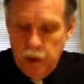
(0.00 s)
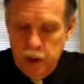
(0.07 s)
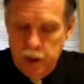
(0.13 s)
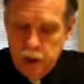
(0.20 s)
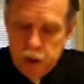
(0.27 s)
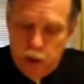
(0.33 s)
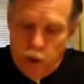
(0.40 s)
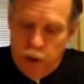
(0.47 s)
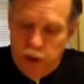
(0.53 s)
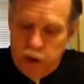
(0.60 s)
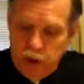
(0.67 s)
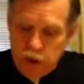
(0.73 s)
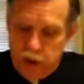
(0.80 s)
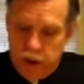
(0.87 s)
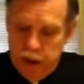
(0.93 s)
So in
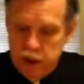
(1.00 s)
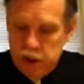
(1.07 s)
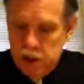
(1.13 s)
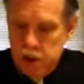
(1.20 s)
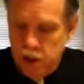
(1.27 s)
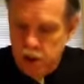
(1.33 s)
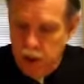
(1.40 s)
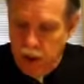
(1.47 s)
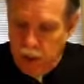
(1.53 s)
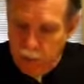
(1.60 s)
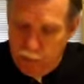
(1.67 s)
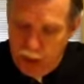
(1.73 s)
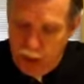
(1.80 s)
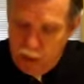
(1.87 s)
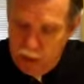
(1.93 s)
this case,
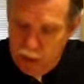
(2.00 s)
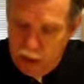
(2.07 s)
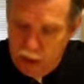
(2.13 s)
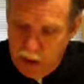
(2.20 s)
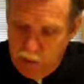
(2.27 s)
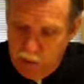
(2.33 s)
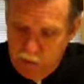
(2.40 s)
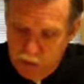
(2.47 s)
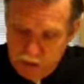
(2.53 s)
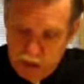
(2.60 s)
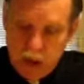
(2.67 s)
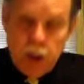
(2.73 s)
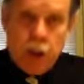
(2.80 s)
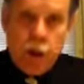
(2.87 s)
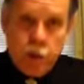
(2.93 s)
by being
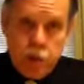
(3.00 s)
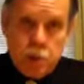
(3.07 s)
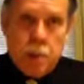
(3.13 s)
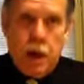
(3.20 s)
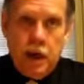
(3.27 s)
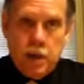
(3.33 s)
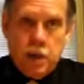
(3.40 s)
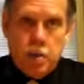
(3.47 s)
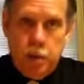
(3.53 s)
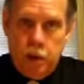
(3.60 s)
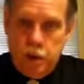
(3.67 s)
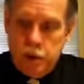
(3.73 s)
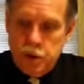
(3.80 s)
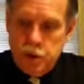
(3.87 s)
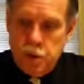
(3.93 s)
fiscally responsible
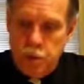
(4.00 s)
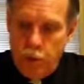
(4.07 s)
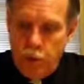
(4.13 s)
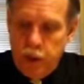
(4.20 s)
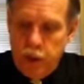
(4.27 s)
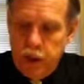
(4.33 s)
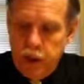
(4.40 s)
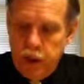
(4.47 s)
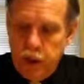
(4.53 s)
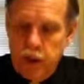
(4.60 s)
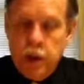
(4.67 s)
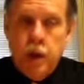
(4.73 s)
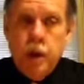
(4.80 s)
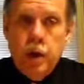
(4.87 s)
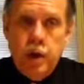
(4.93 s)
and supporting
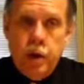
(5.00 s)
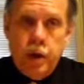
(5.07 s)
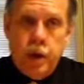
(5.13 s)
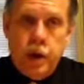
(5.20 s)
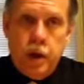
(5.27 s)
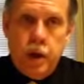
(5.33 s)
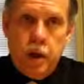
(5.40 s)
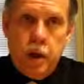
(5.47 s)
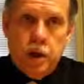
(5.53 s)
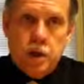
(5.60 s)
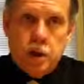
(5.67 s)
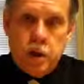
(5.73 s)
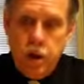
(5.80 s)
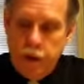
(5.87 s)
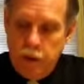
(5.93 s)
the
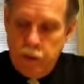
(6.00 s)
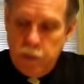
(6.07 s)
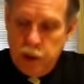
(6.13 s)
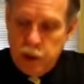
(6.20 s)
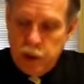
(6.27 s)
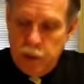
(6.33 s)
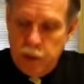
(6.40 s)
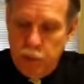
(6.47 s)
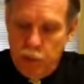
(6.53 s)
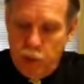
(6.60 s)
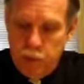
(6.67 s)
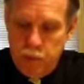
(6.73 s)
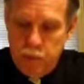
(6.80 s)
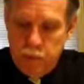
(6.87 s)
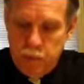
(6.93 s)
Legislative Budget
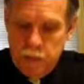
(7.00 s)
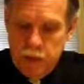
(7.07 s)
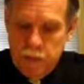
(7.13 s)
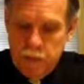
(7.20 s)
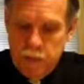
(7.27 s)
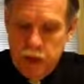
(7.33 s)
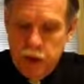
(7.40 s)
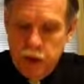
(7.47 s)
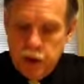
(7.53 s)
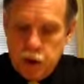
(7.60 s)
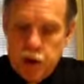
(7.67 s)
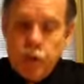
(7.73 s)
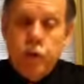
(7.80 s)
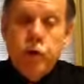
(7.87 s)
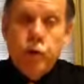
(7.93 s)
Board,
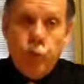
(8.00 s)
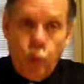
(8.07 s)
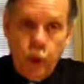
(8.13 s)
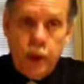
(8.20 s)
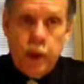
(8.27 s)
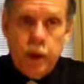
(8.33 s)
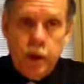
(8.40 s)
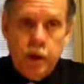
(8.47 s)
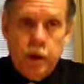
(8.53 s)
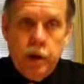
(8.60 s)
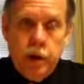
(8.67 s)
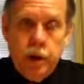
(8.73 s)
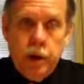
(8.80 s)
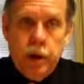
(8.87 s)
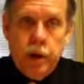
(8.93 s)
Shivers weakened
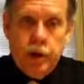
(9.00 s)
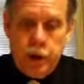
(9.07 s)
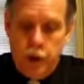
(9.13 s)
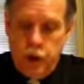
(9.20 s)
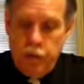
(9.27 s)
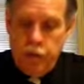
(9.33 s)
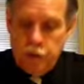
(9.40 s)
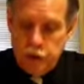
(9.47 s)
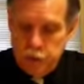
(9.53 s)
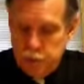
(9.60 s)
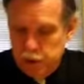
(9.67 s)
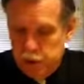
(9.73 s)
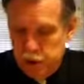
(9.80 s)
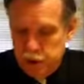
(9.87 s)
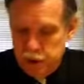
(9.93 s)
the governor's
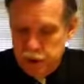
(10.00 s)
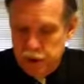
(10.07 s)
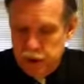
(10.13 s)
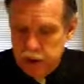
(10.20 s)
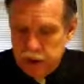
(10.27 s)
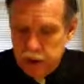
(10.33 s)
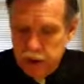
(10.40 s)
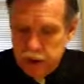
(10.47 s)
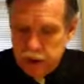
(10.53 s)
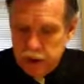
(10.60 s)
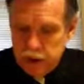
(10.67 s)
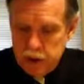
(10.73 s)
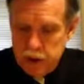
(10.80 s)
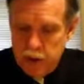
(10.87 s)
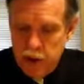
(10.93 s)
position in
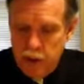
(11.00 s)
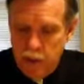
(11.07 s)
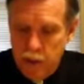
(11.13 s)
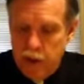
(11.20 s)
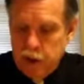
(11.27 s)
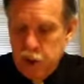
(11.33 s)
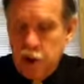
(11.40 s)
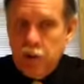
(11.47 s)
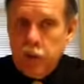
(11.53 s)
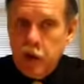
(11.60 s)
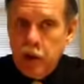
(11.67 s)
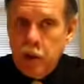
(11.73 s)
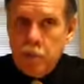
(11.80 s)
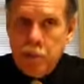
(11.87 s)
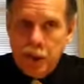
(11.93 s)
Texas by
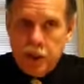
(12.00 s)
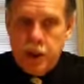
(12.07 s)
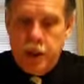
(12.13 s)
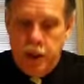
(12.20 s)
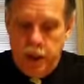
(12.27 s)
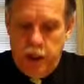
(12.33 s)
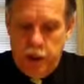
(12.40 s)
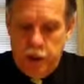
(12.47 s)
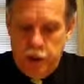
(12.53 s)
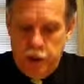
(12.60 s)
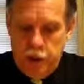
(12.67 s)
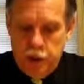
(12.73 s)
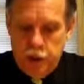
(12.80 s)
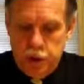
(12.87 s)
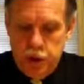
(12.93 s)
shifting budgeting
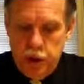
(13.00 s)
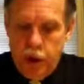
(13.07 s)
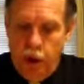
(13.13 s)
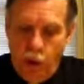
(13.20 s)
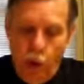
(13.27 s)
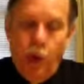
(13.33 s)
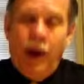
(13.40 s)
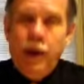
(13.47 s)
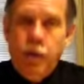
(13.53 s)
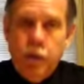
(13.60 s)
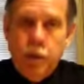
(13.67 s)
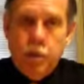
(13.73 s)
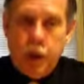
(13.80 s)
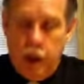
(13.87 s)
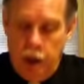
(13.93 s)
issues away
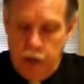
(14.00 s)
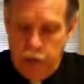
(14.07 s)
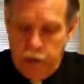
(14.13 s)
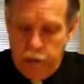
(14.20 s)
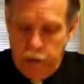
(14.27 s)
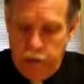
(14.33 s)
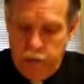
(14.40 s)
from the governor